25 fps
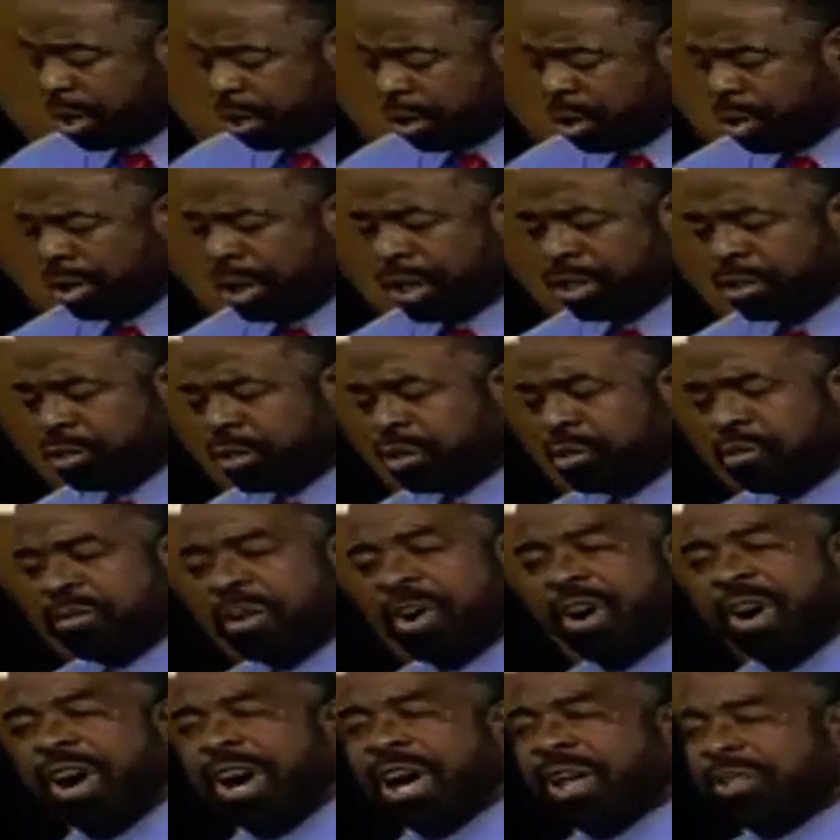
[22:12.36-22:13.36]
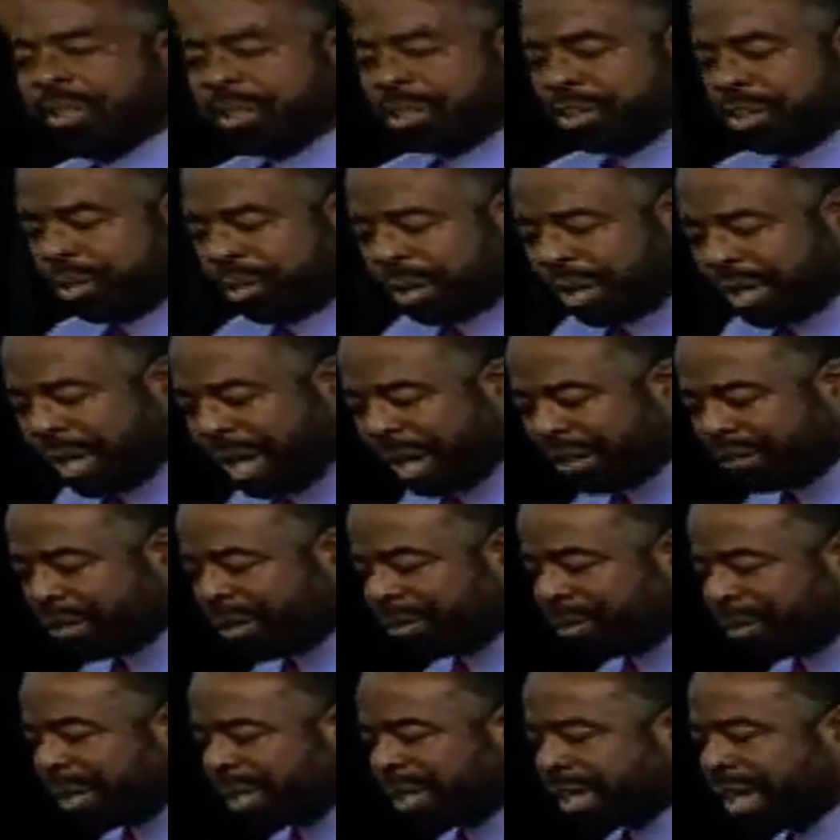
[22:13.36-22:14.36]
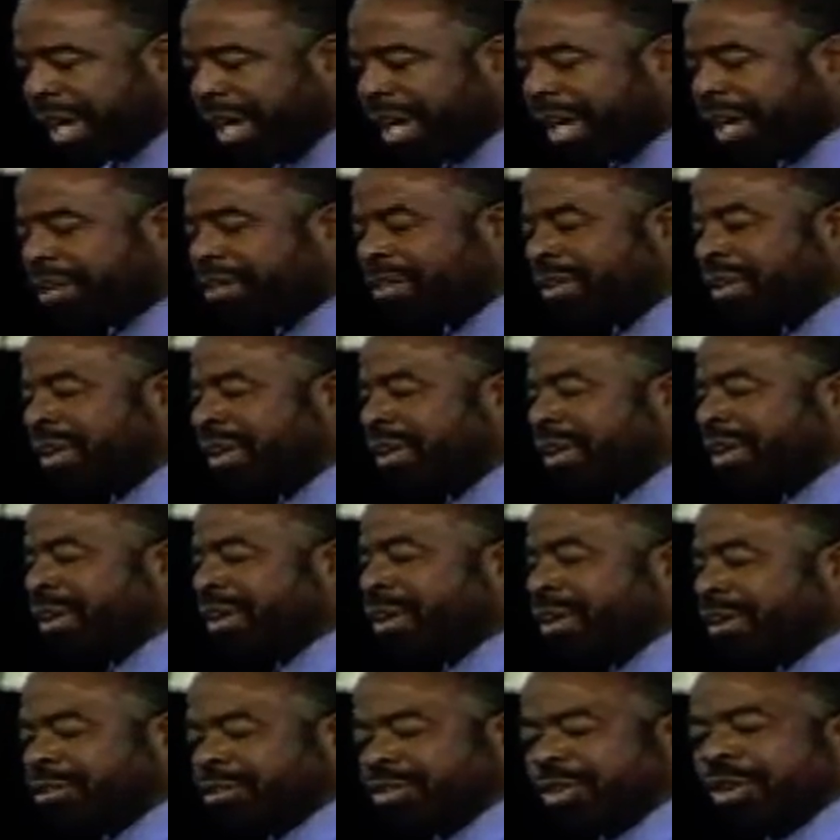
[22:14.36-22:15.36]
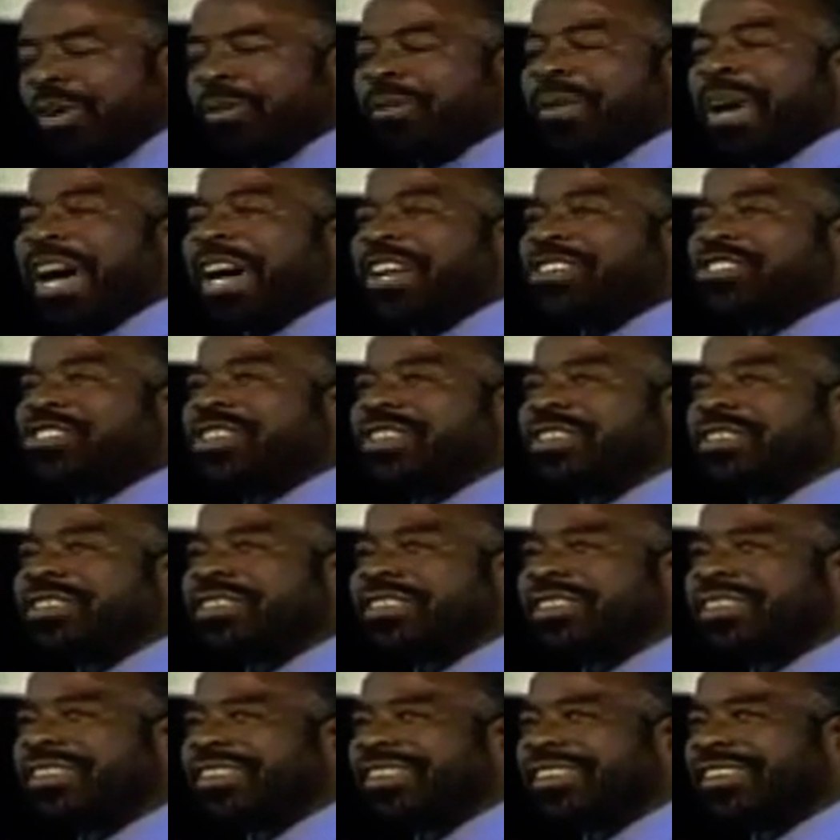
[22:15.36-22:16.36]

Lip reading: You can do more than you can ever begin to imagine.